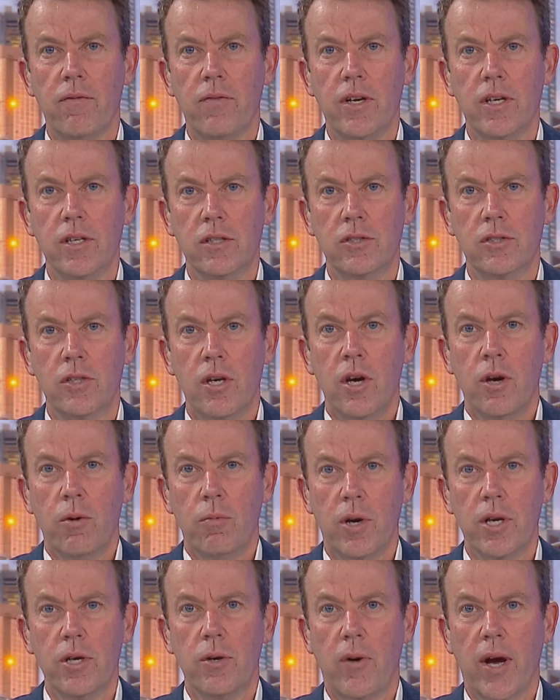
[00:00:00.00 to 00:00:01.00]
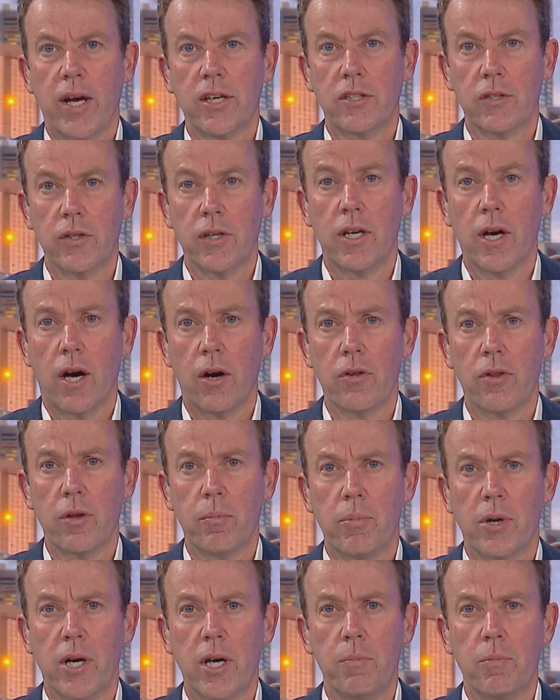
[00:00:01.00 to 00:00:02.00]
is when you actually go to the
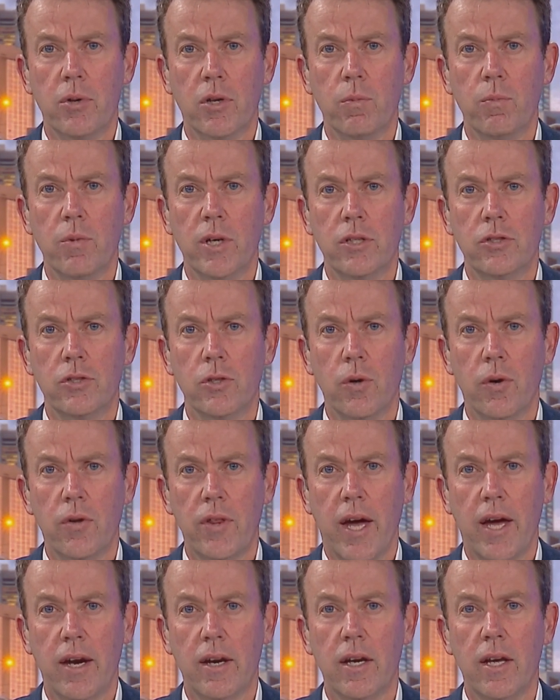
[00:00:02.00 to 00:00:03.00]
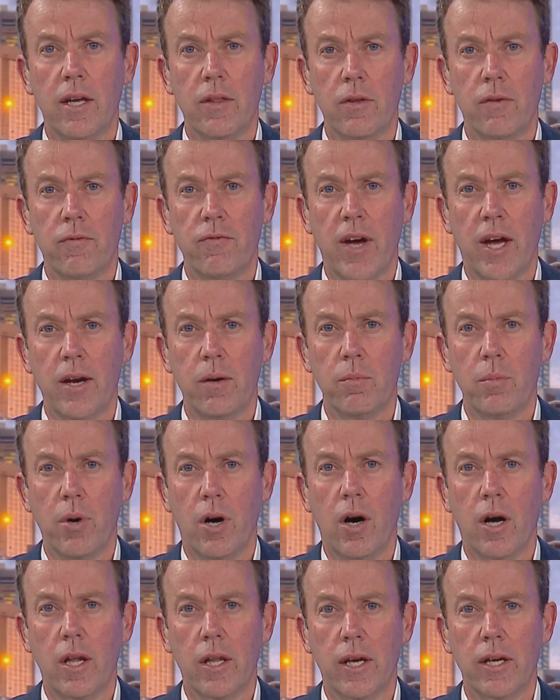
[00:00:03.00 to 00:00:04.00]
people, and we saw that in the Fadden
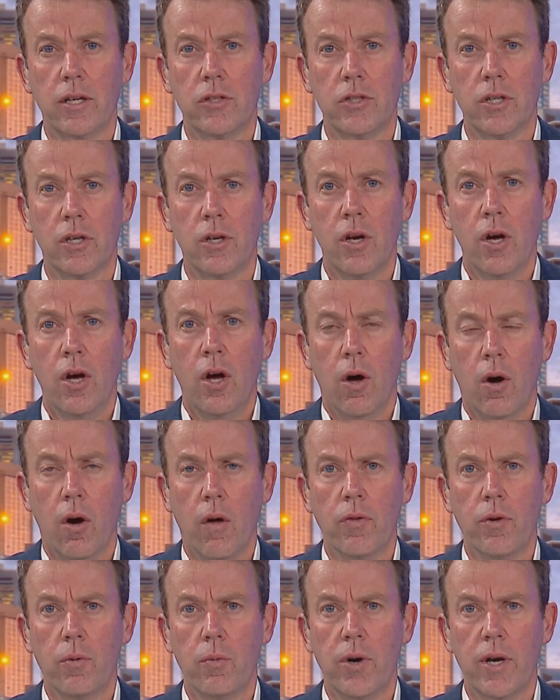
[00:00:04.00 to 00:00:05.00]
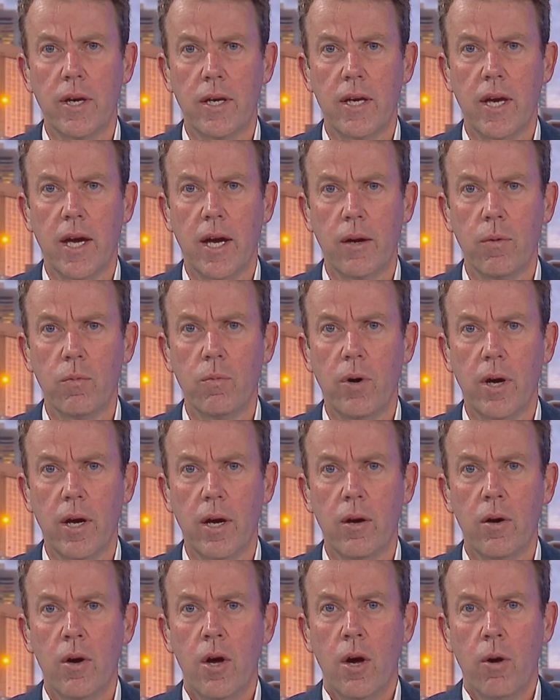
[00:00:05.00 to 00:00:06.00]
by-election on the weekend
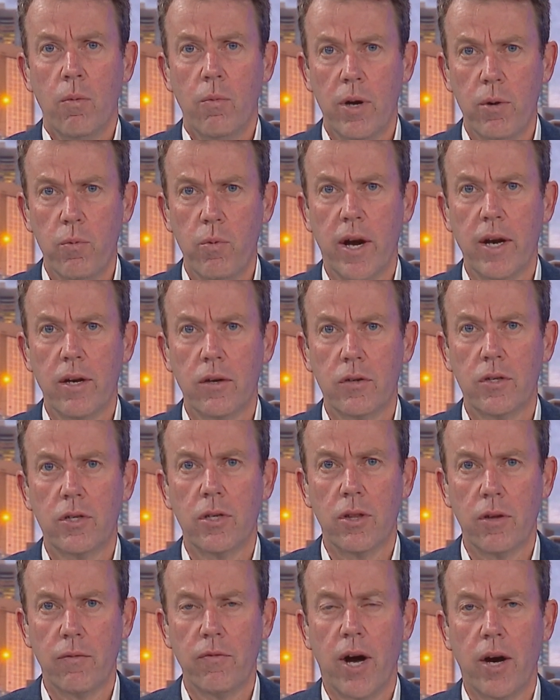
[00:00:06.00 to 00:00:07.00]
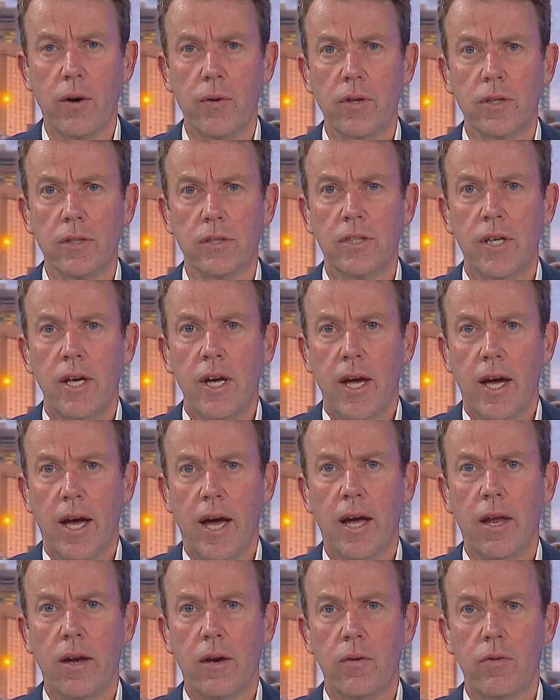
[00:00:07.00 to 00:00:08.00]
where we went to the voters,
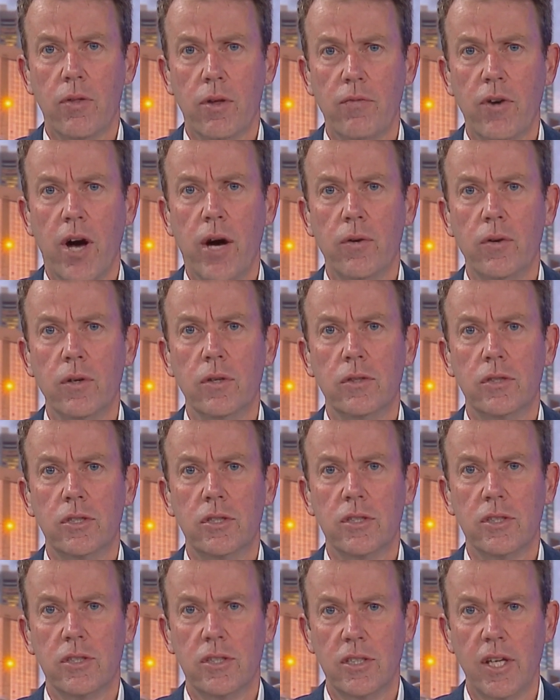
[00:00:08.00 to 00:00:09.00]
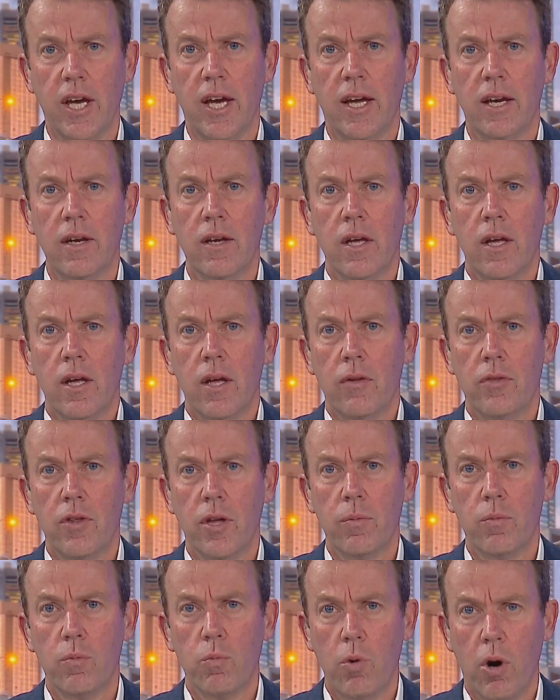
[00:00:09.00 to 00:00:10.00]
and the voters said
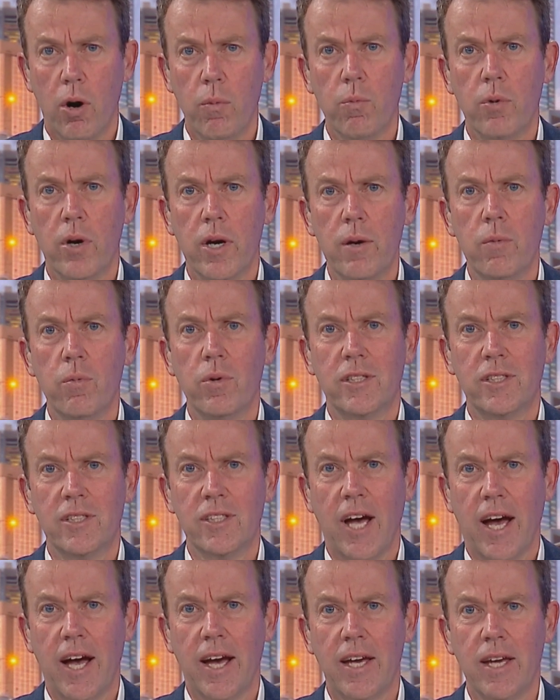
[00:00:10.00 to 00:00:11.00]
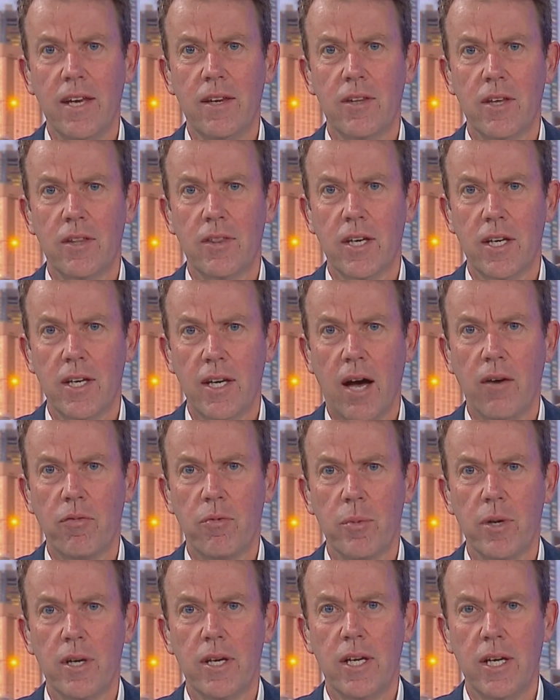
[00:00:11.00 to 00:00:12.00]
that what we were saying, that the
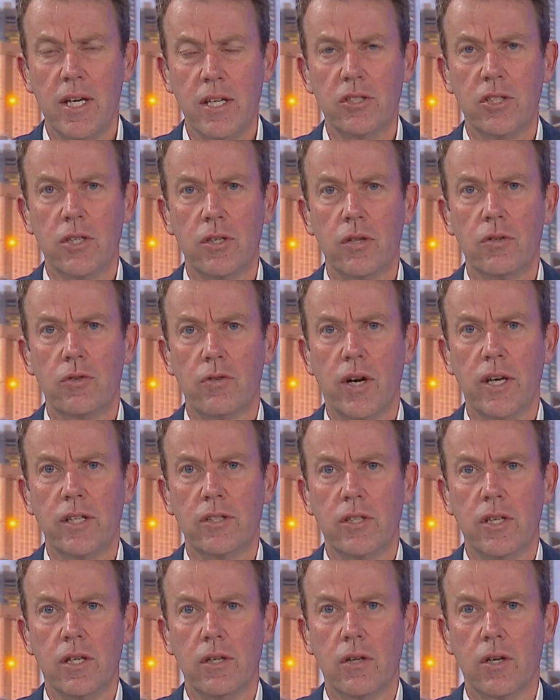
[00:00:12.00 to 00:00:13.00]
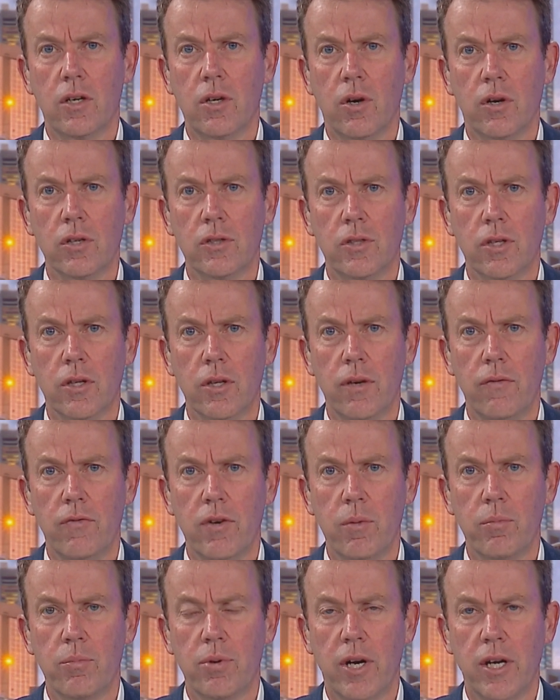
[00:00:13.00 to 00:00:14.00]
government isn't addressing the cost of
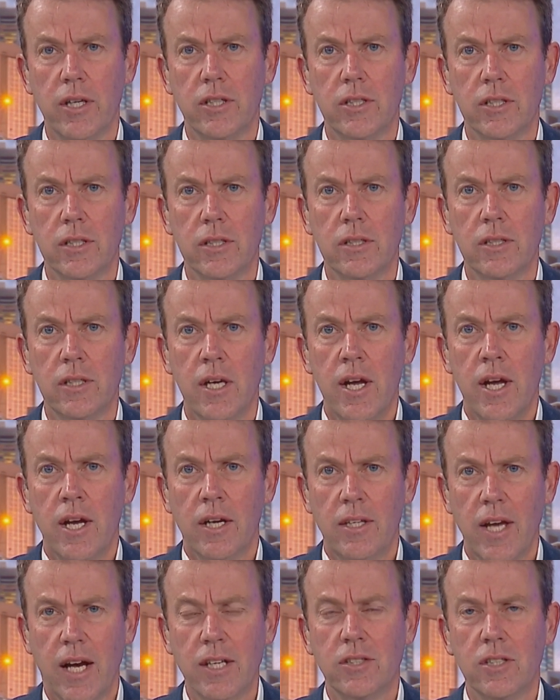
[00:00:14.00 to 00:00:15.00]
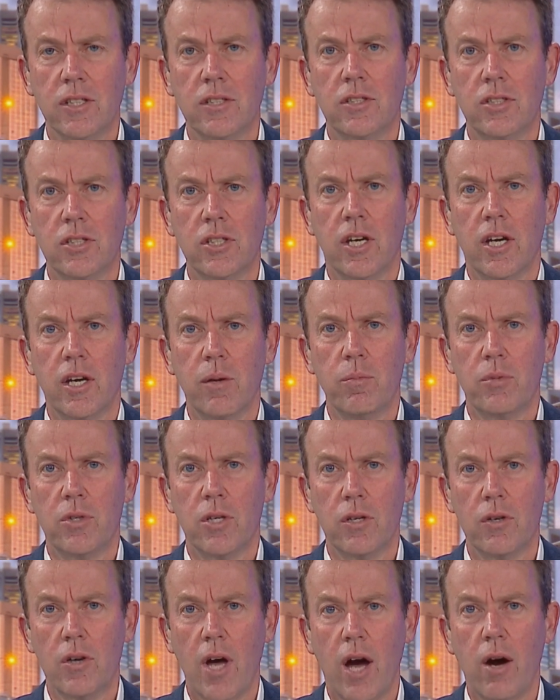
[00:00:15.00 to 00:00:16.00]
living pressures, doesn't seem
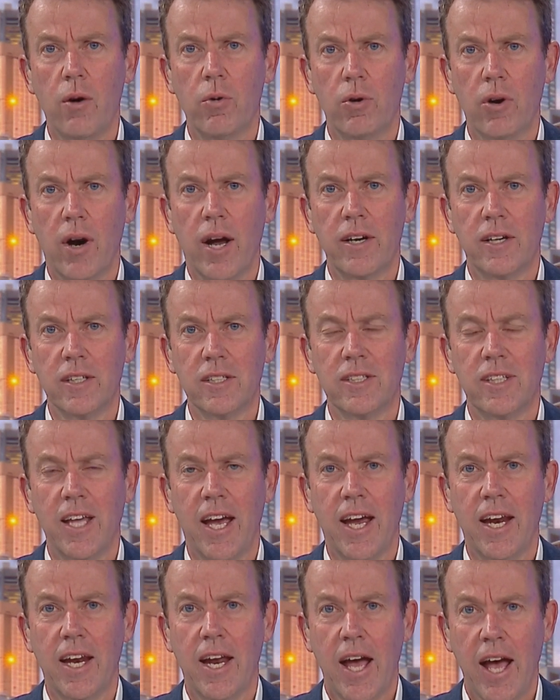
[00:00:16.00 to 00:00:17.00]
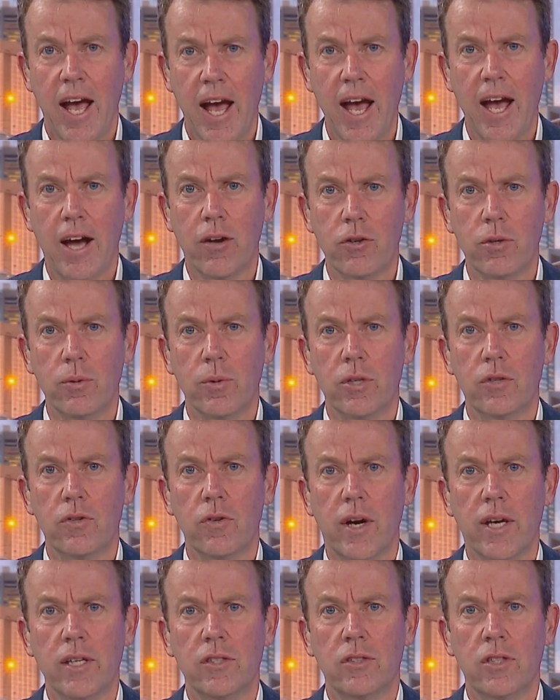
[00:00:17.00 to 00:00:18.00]
to know or understand how to
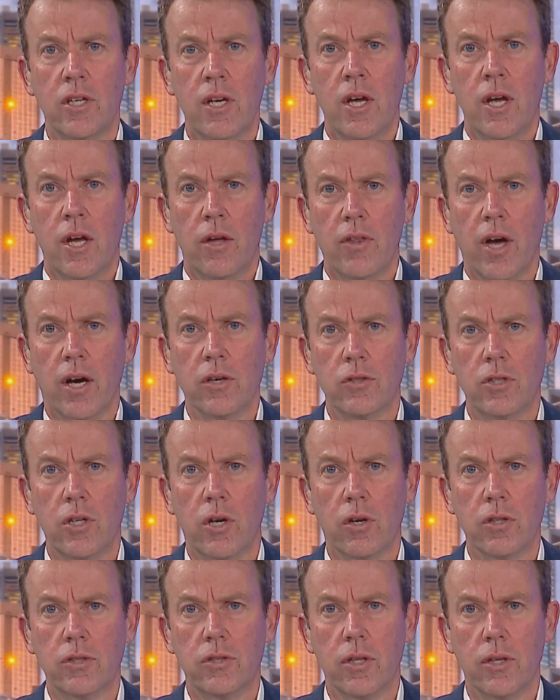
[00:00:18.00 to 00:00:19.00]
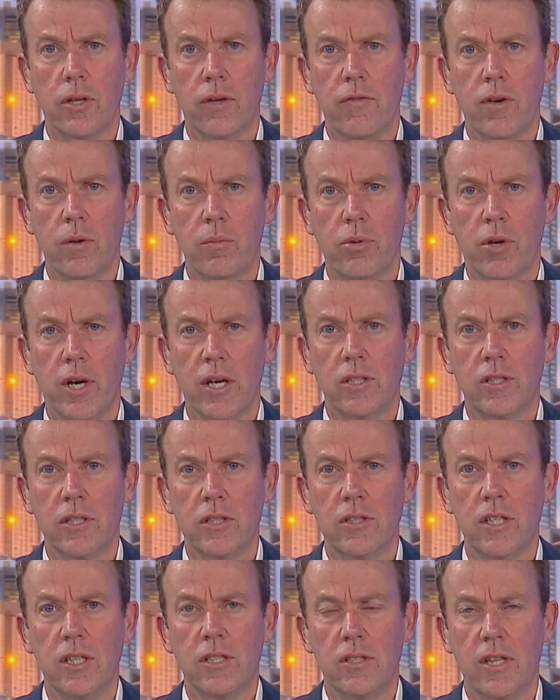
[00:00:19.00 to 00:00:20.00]
address those cost of living
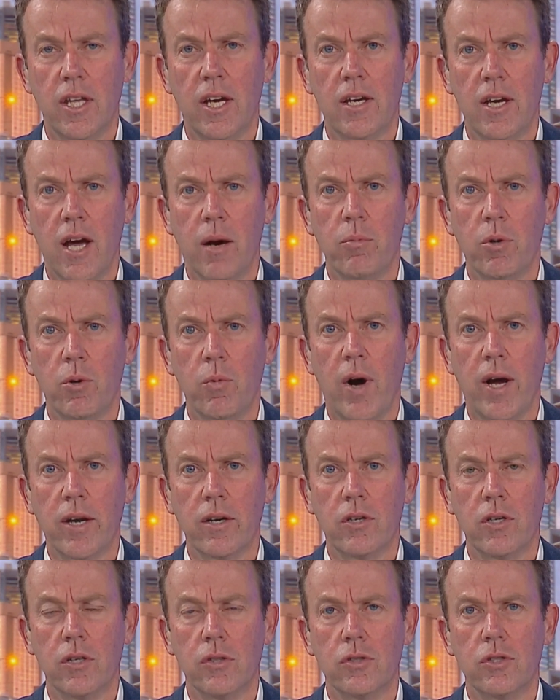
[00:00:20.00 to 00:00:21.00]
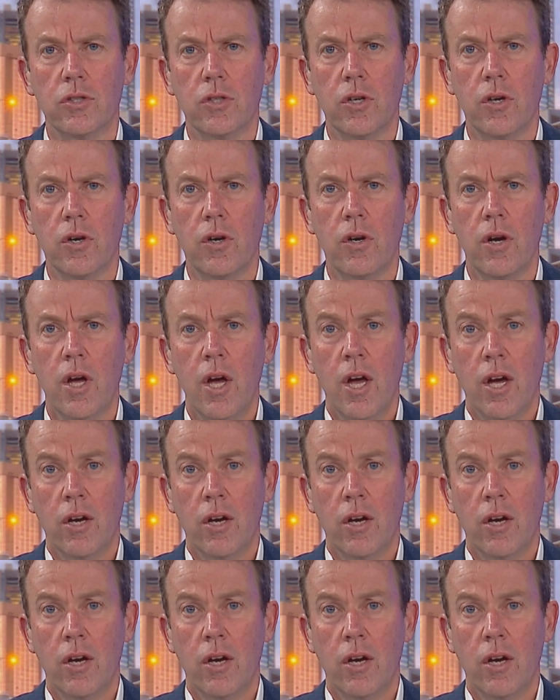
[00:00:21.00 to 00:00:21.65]
pressures, is their number one concern.